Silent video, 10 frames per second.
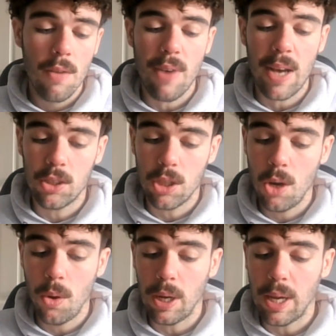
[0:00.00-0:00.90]

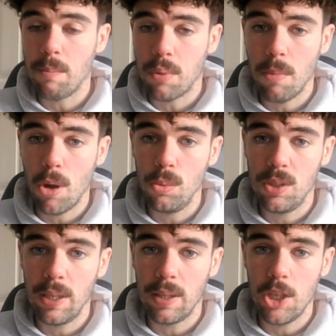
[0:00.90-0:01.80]
Vasco are getting
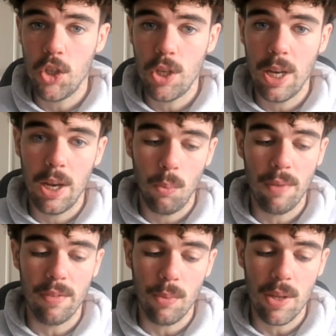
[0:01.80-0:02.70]
promoted this year
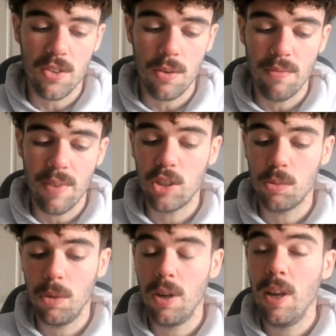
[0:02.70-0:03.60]
with a winter
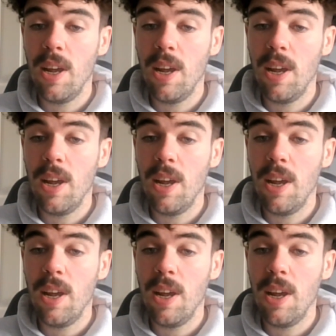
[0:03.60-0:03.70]
investment.